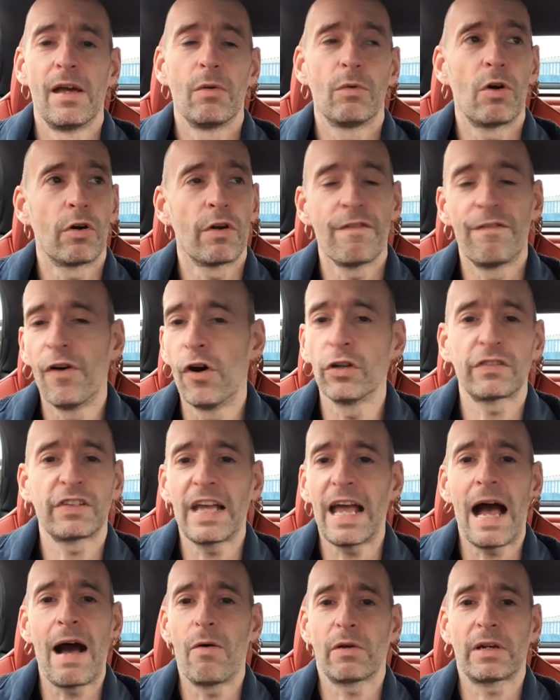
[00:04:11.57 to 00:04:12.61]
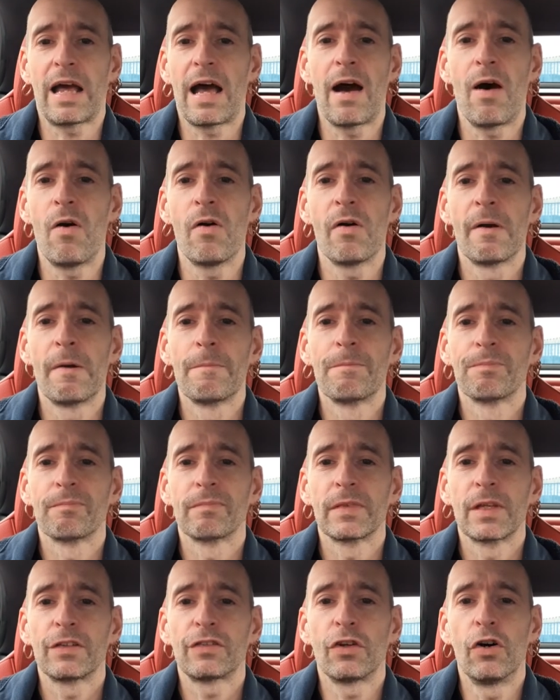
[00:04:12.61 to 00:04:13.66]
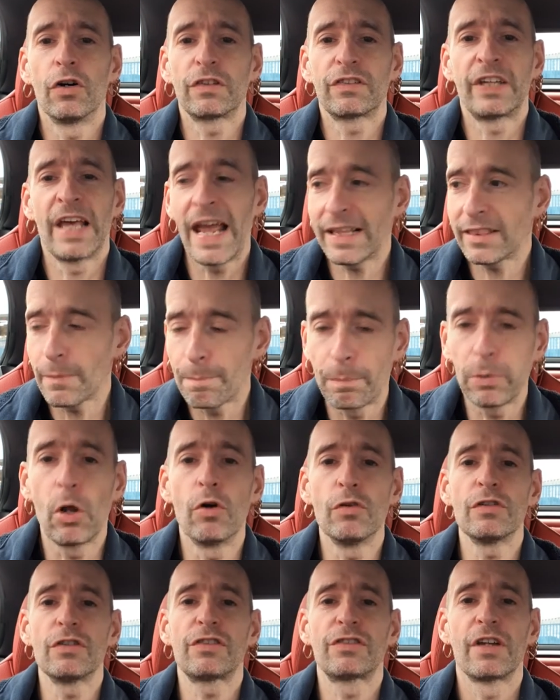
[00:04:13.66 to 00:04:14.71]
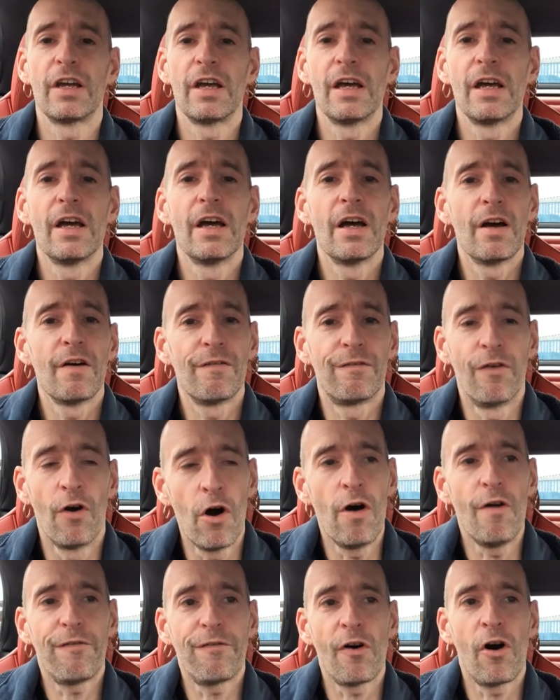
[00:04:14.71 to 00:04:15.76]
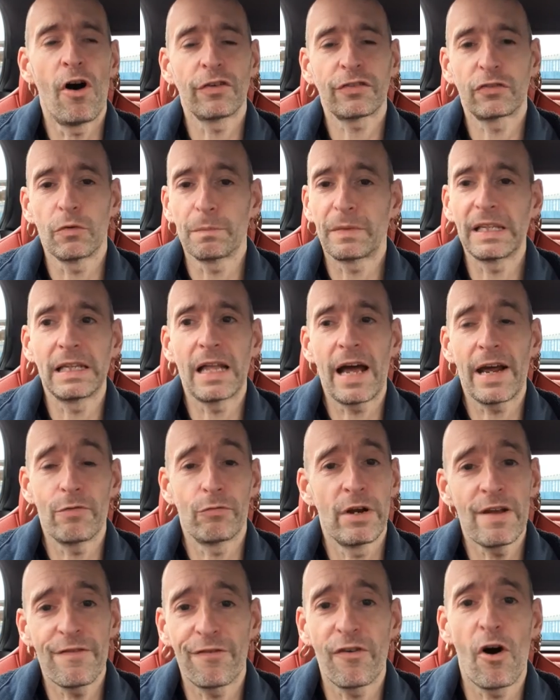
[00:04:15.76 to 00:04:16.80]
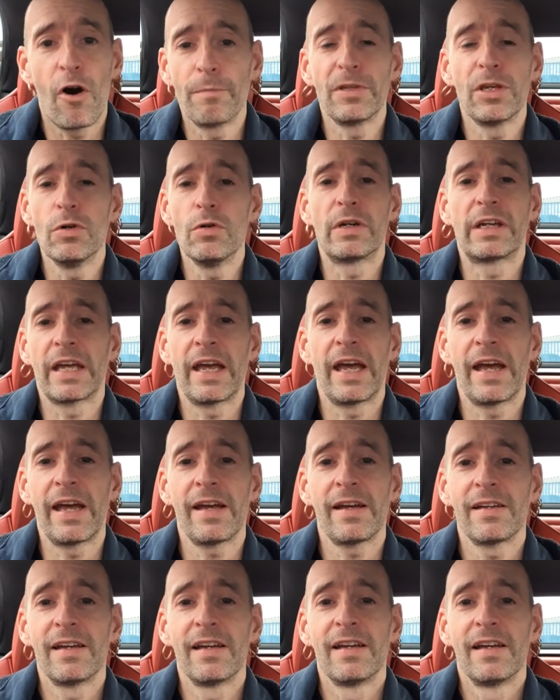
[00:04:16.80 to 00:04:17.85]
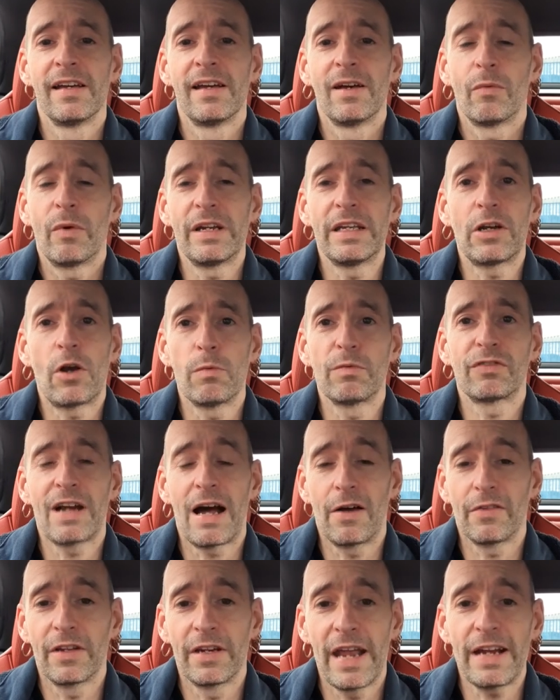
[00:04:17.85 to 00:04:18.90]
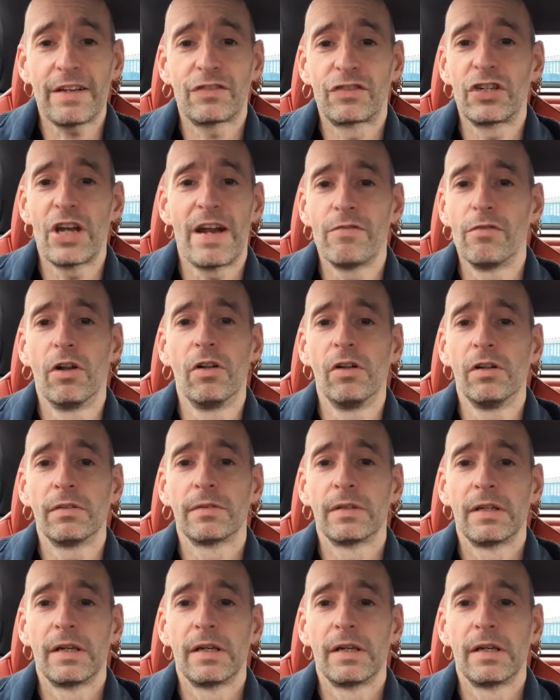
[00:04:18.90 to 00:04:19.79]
Got to vote it out now. So take the plunge. Vote for something like Reform UK when it comes out of the next general.